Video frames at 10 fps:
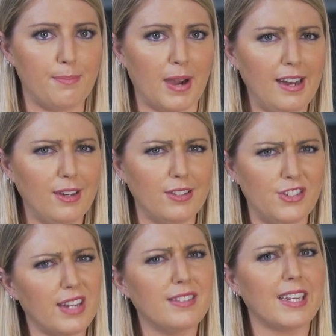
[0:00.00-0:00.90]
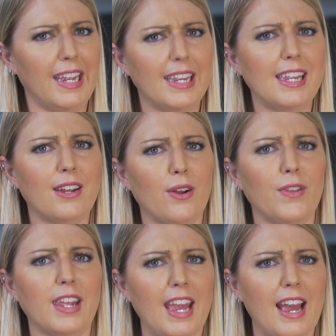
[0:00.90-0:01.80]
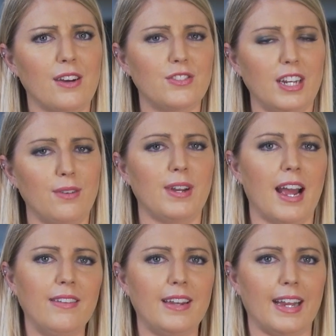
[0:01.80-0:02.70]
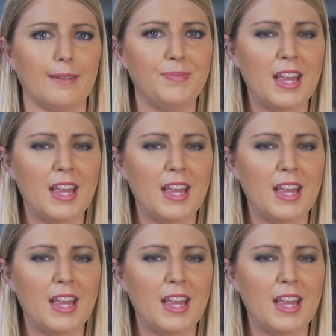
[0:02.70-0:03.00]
but you're just kicking it on the couch in reality.